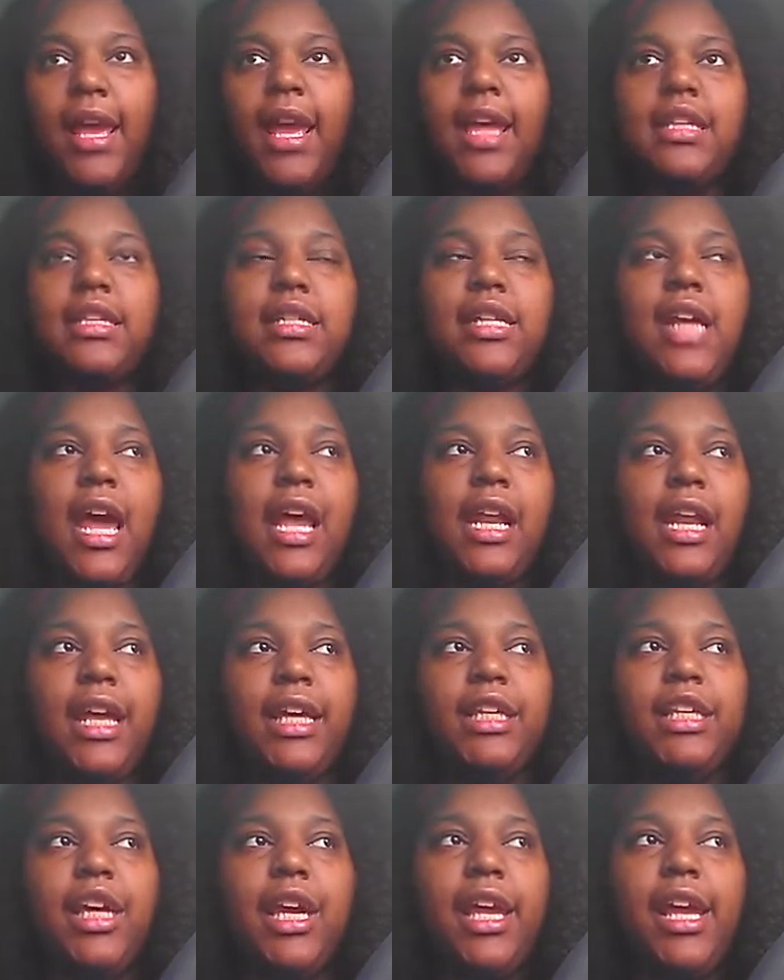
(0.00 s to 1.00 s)
it's not
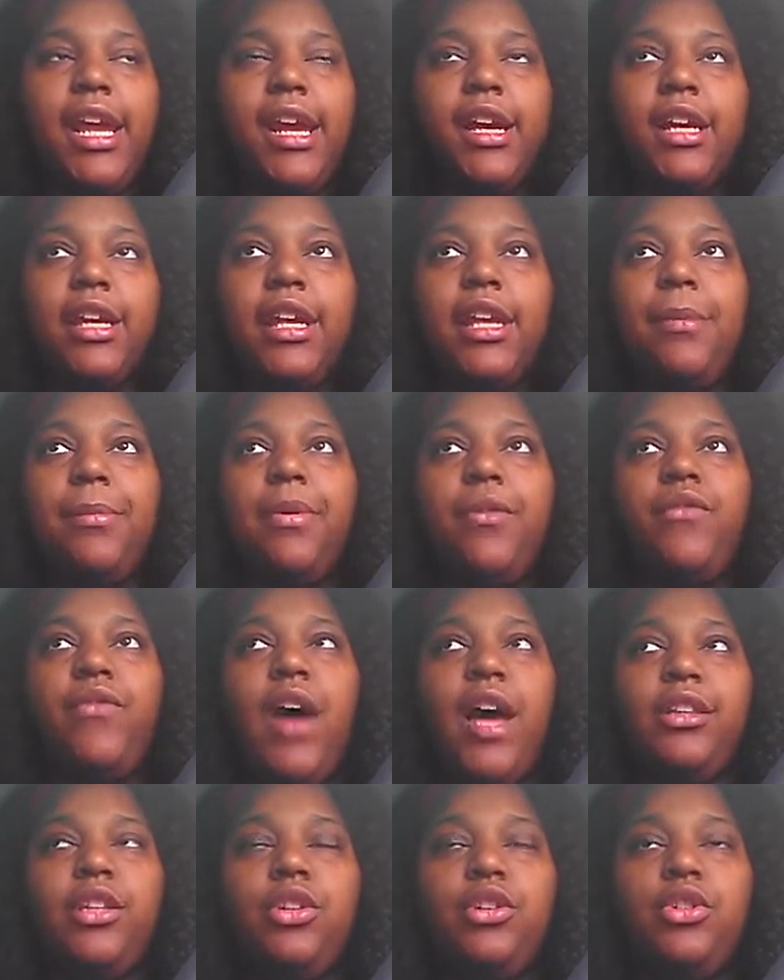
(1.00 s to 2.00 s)
like your hair can
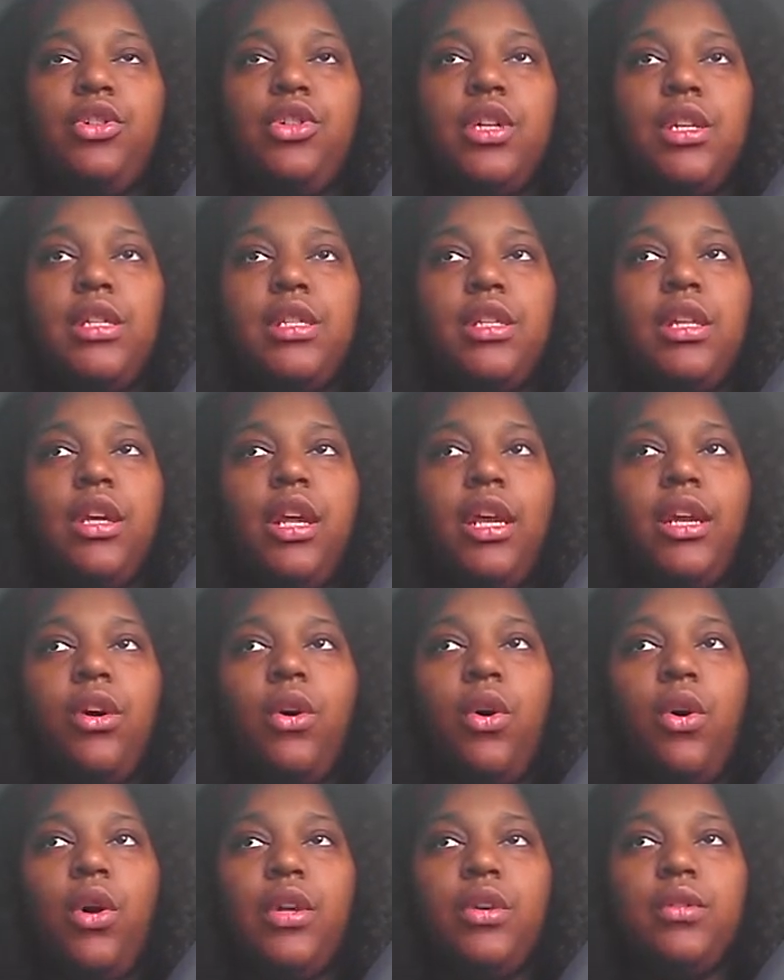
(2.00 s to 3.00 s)
provide the nutrients and
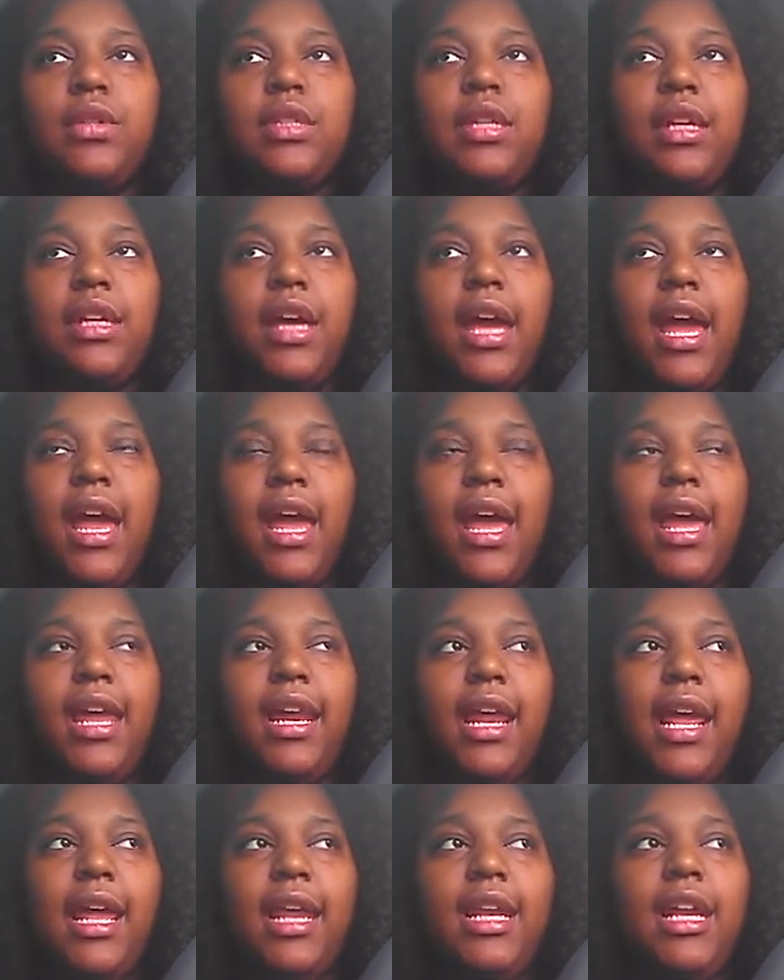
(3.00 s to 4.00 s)
the oils to go
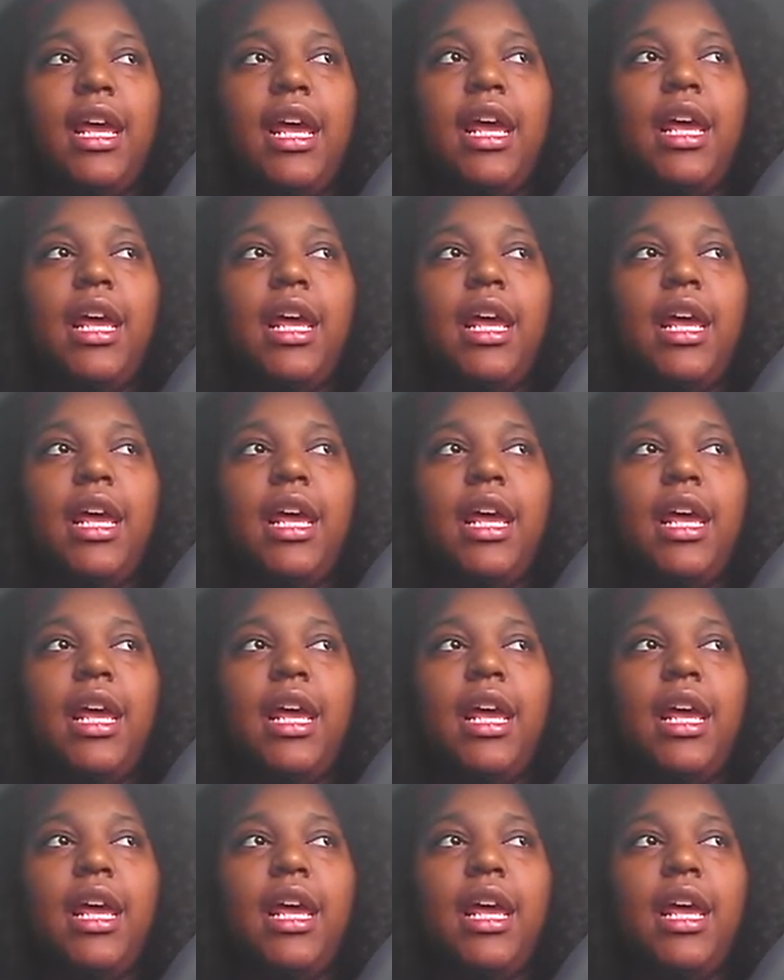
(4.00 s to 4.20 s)
ahead and